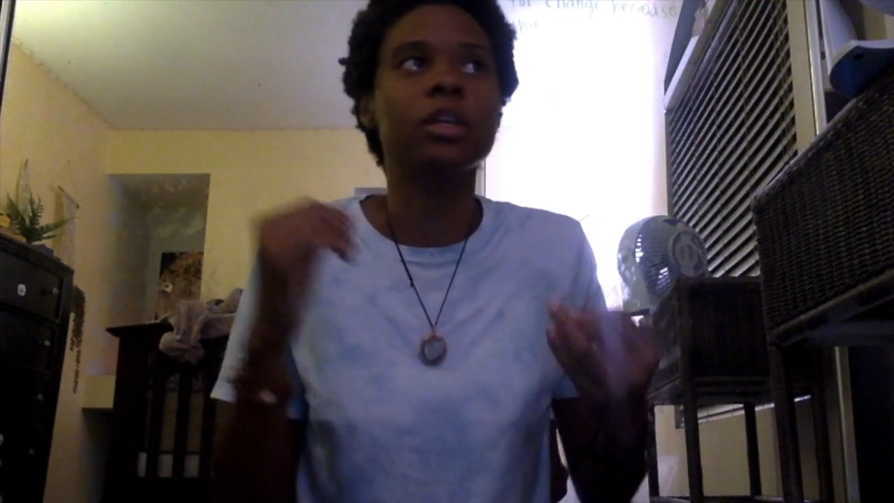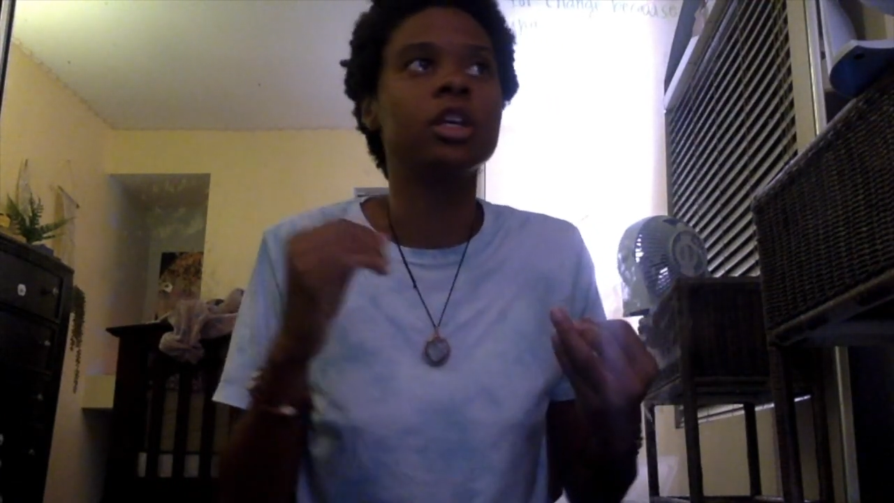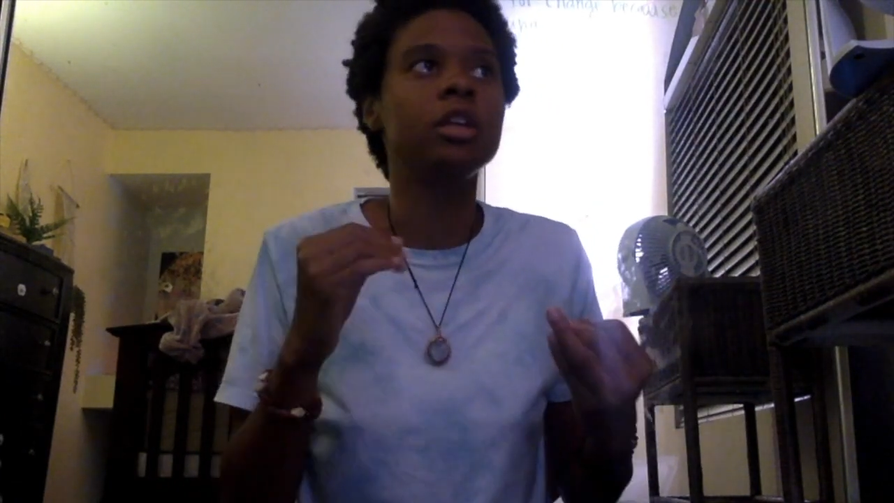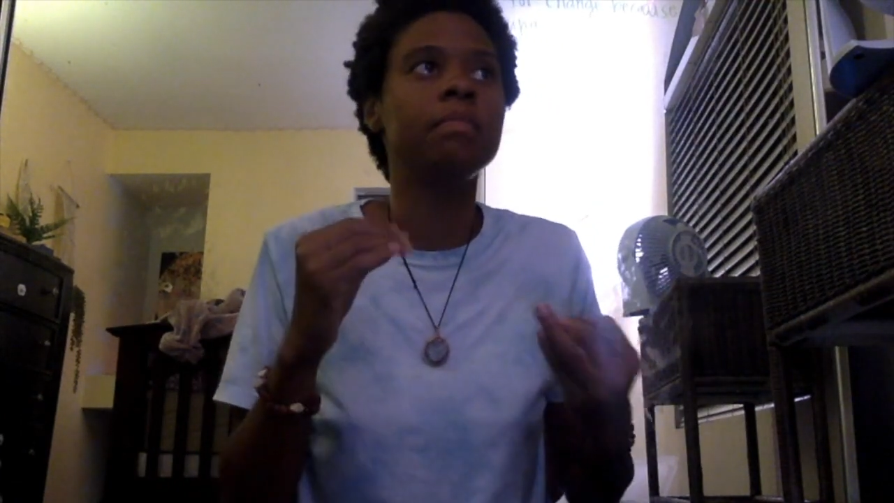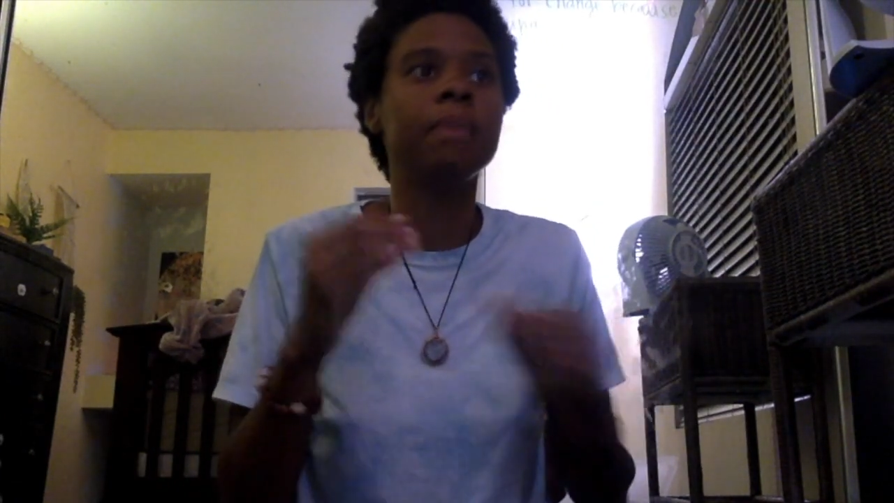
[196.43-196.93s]
It
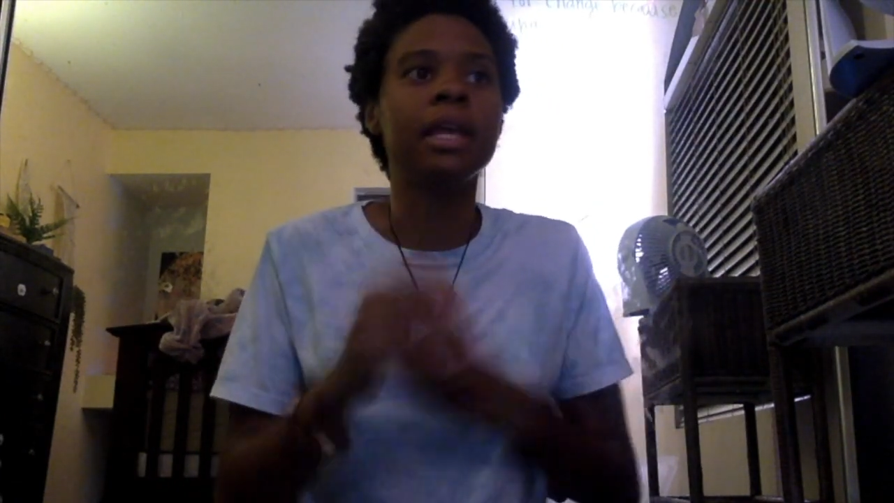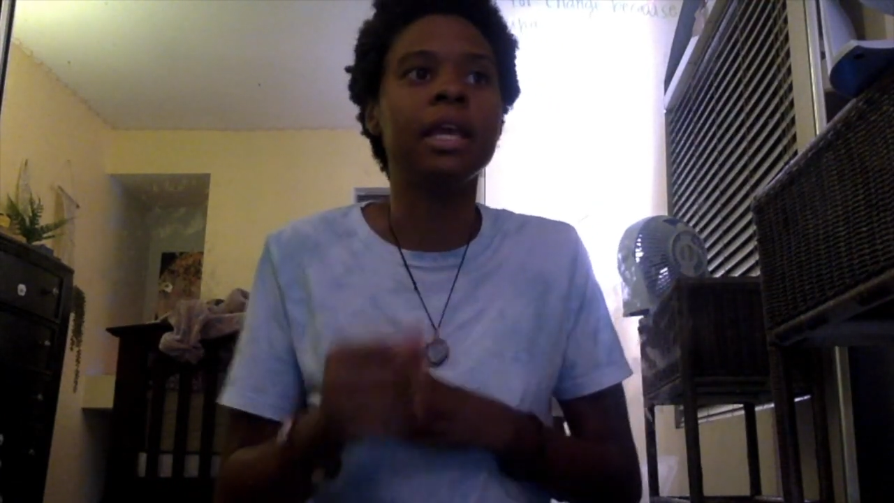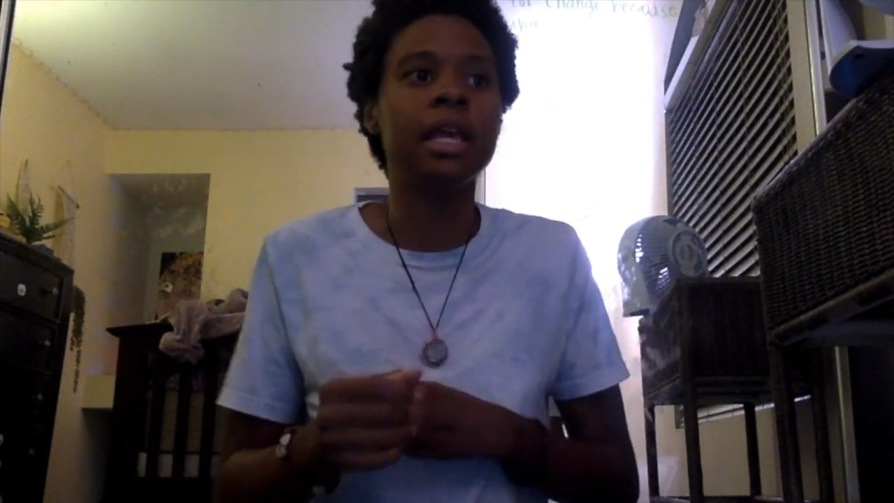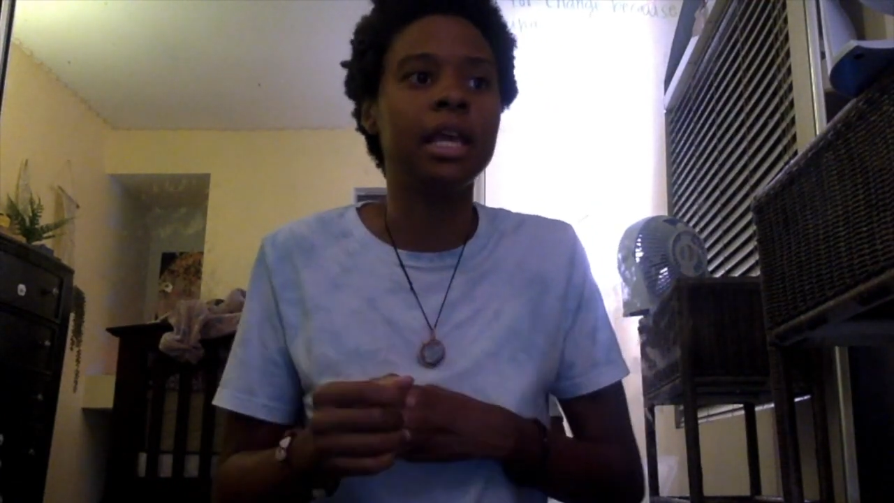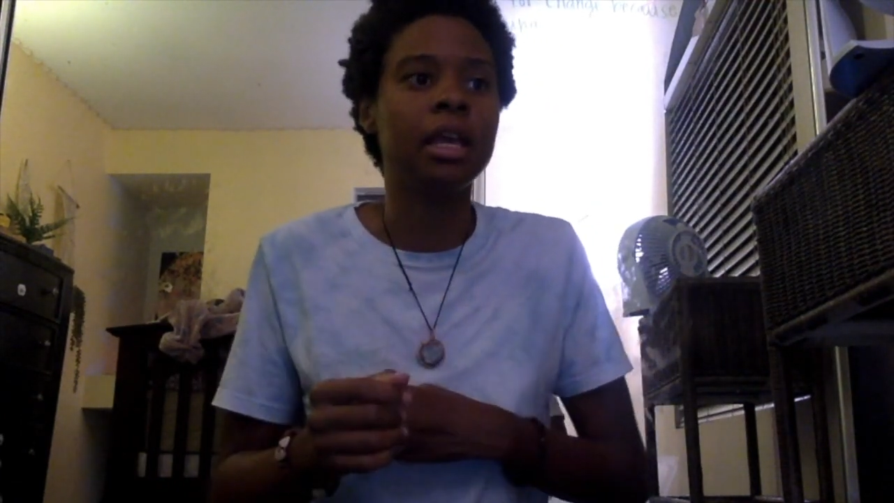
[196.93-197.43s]
could
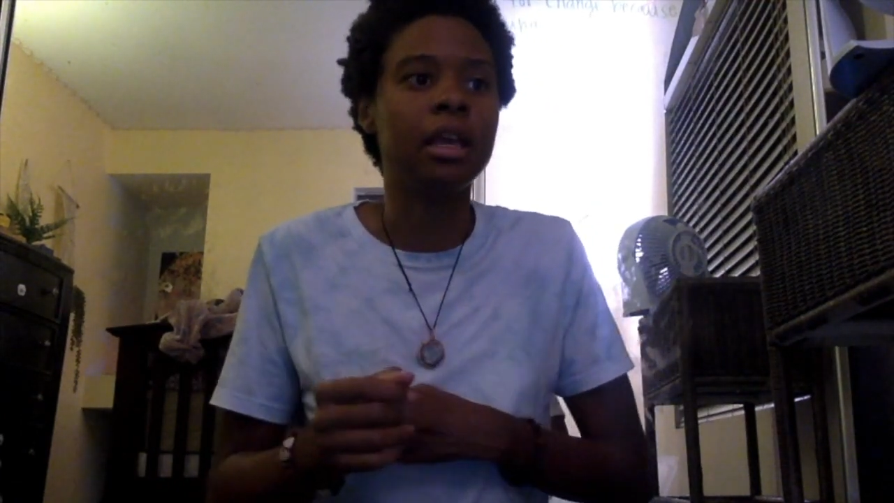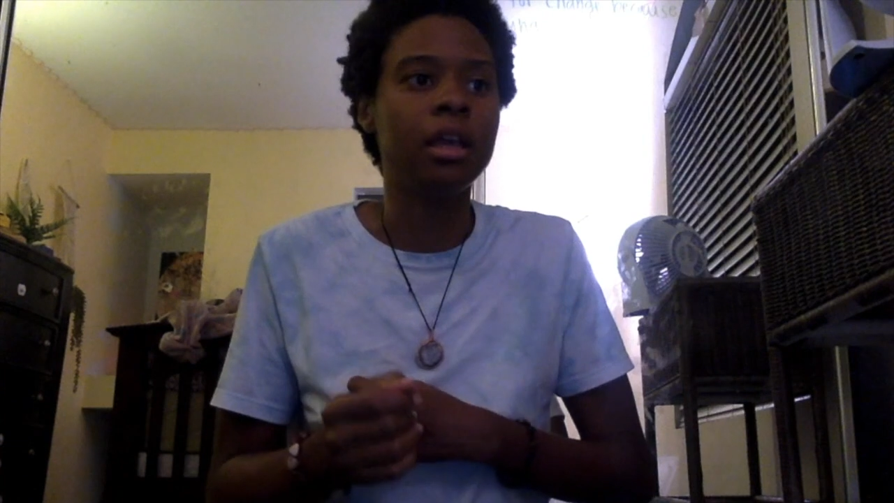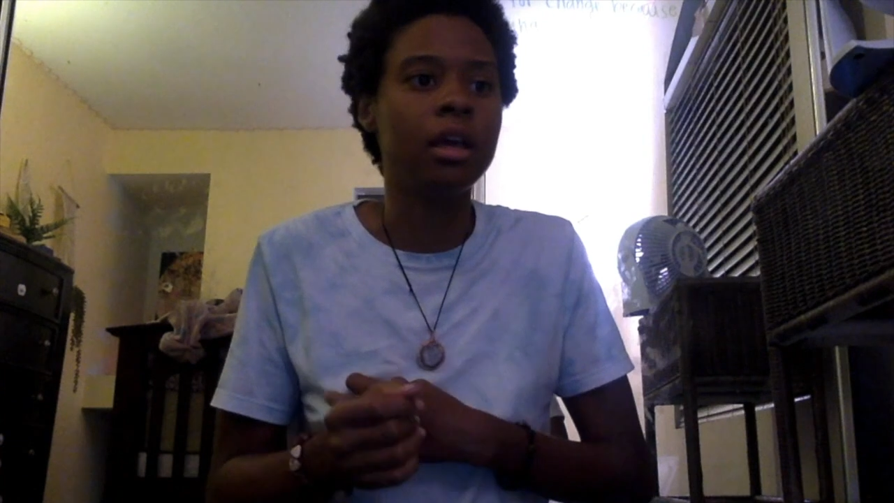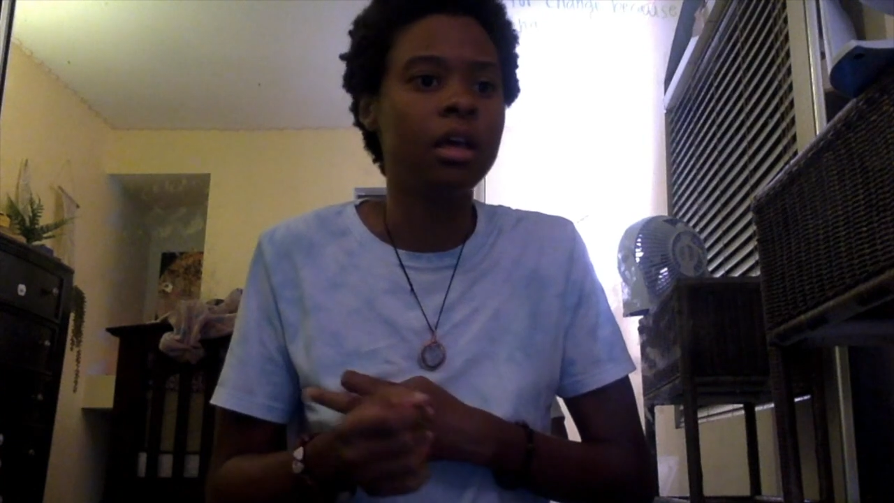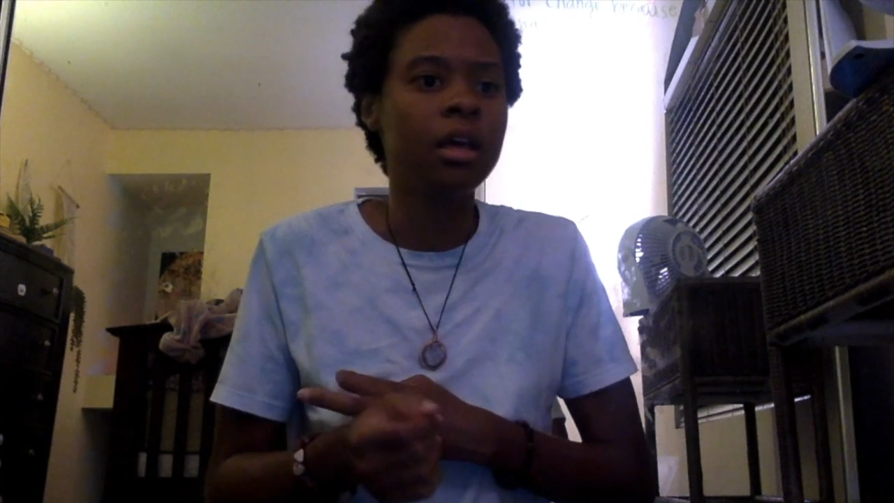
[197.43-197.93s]
be,